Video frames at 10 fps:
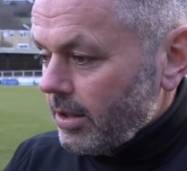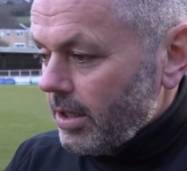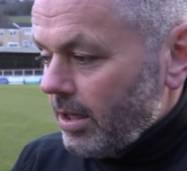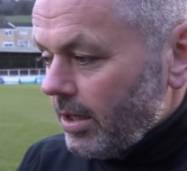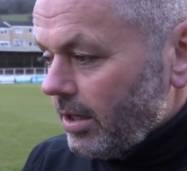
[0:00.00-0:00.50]

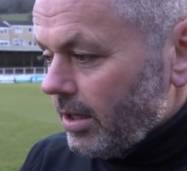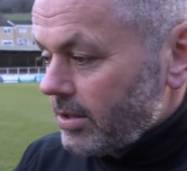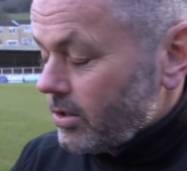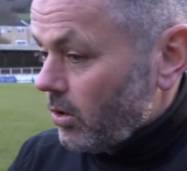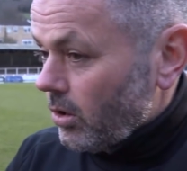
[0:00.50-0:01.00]
It,
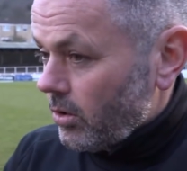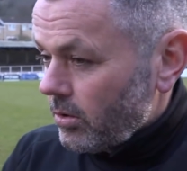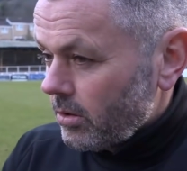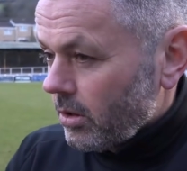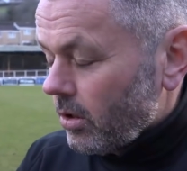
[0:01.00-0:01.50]
he's got a lot
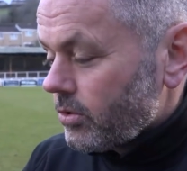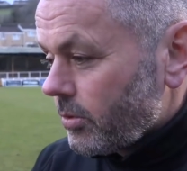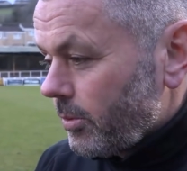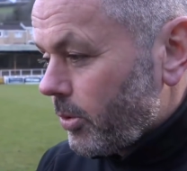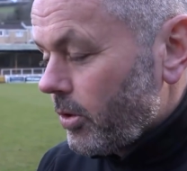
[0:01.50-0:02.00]
a lot
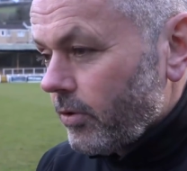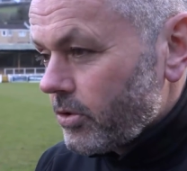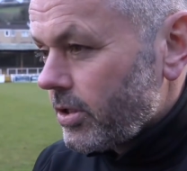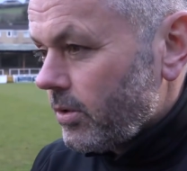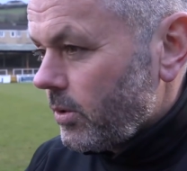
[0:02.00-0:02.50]
to improve on
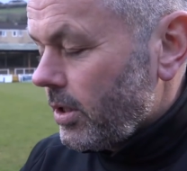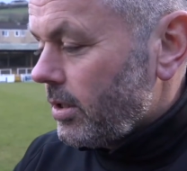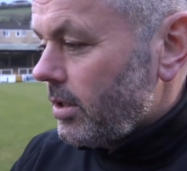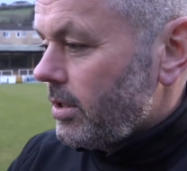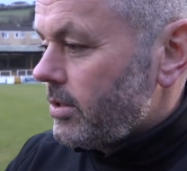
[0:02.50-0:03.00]
still.
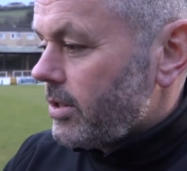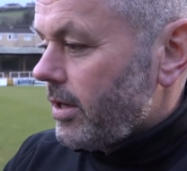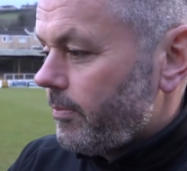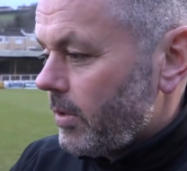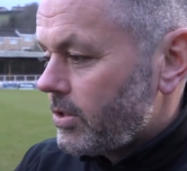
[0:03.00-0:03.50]
He, he's
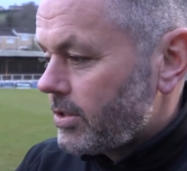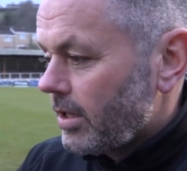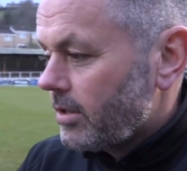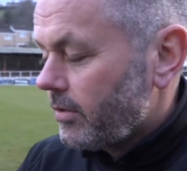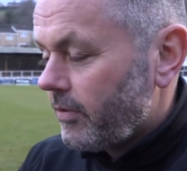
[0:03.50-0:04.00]
um, he's
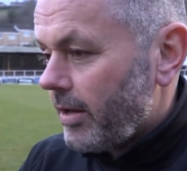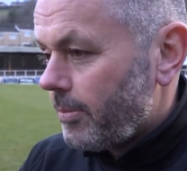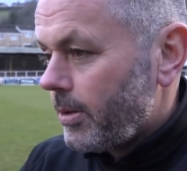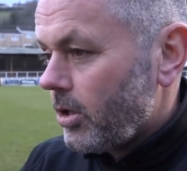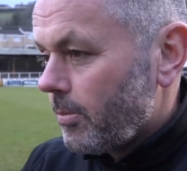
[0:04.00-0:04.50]
still a
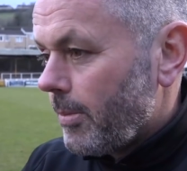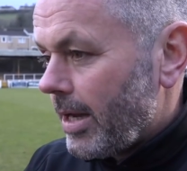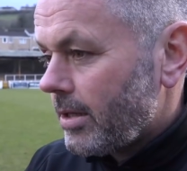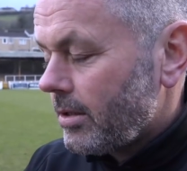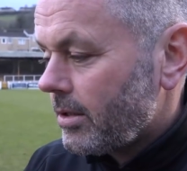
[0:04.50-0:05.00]
developing young
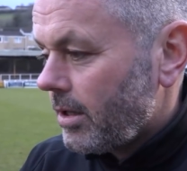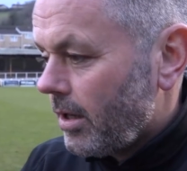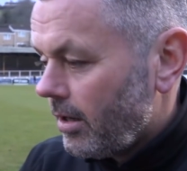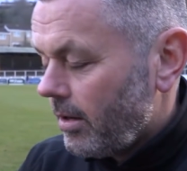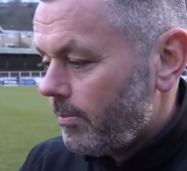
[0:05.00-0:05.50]
man.
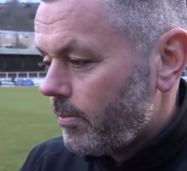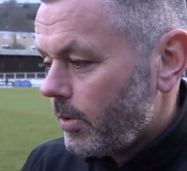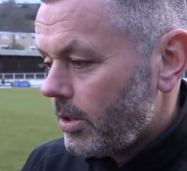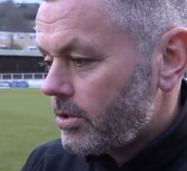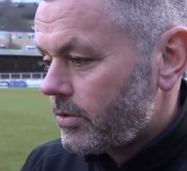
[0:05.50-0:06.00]
Um,
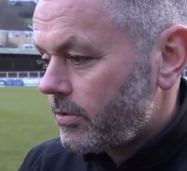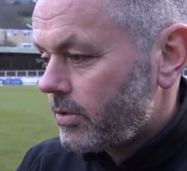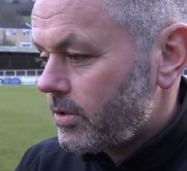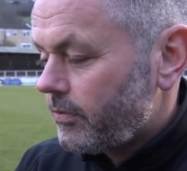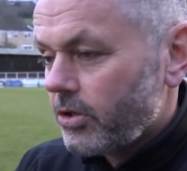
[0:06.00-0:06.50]
he's
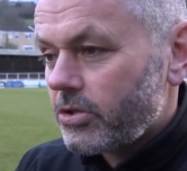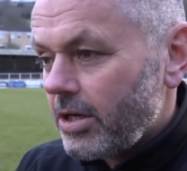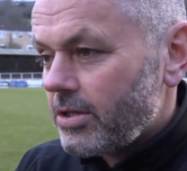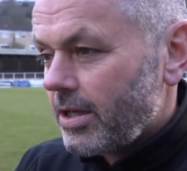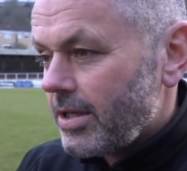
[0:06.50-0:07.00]
his first
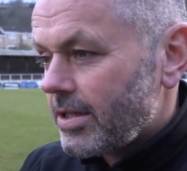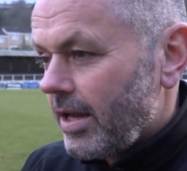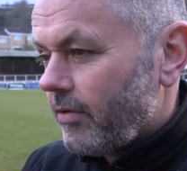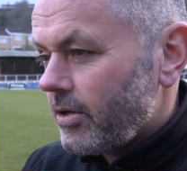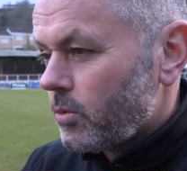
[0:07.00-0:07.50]
season at this
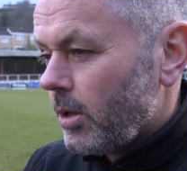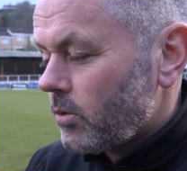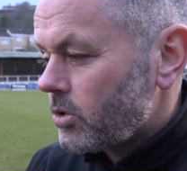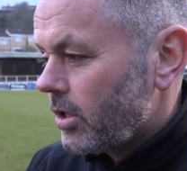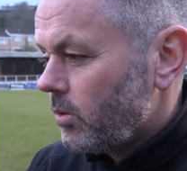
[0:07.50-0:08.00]
level as
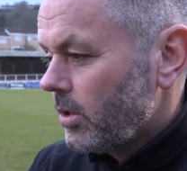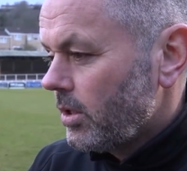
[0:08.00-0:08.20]
well, so